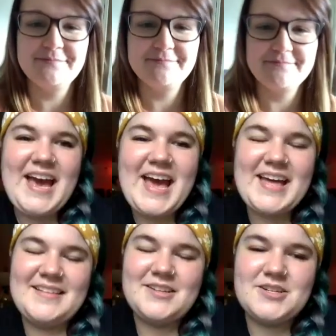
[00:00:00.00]

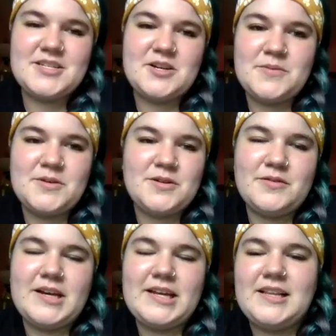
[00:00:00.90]
Yeah, they're so
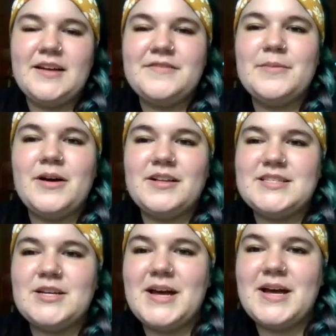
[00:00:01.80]
beautiful. I love them all
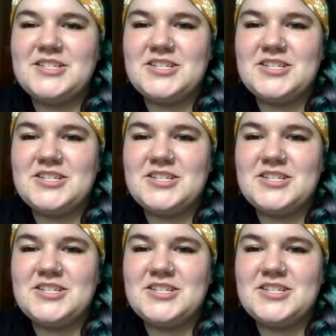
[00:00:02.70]
so much.